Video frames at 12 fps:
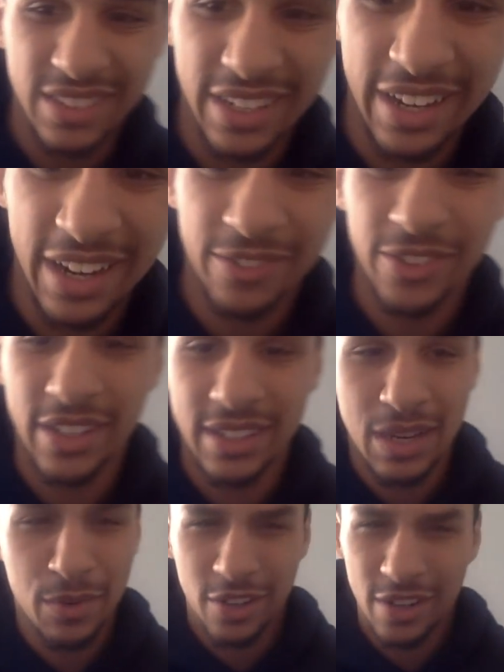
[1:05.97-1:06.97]
and I feel like
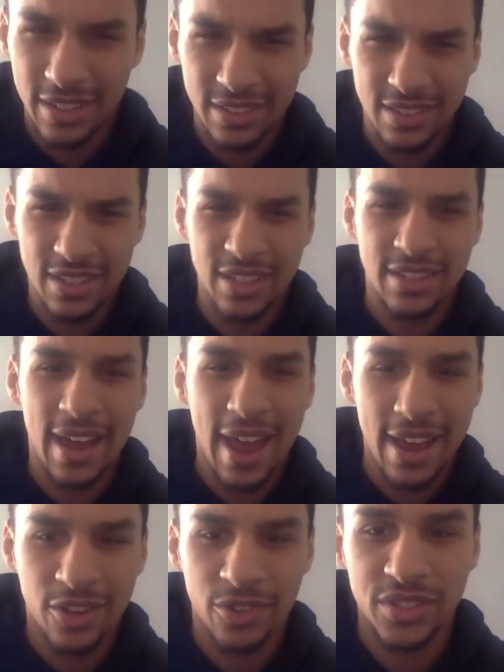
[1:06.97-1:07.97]
Democrats
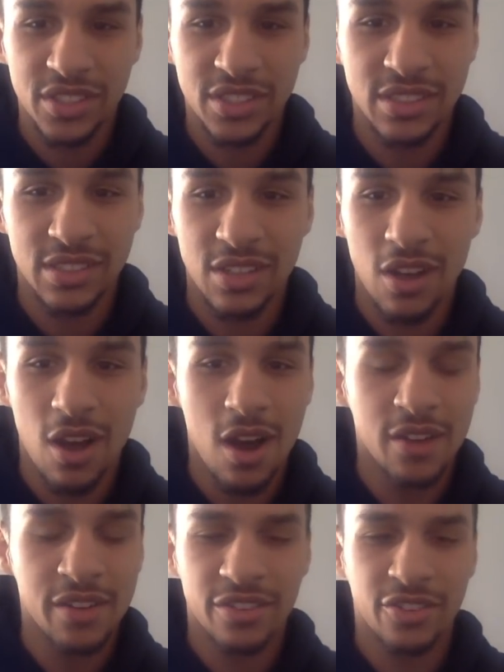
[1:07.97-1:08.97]
attack Christians
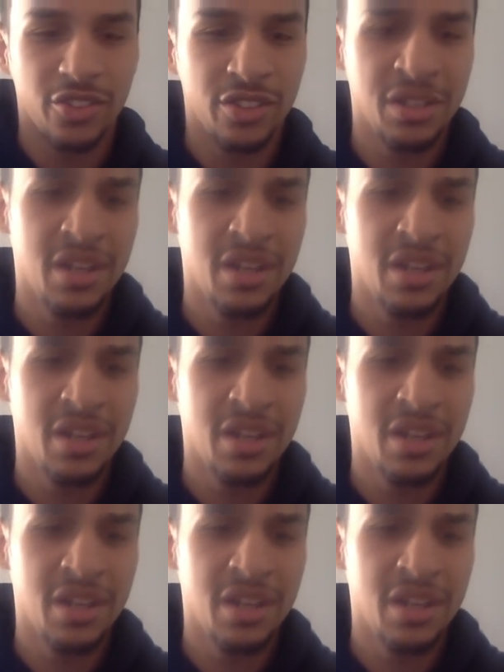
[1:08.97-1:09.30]
constantly,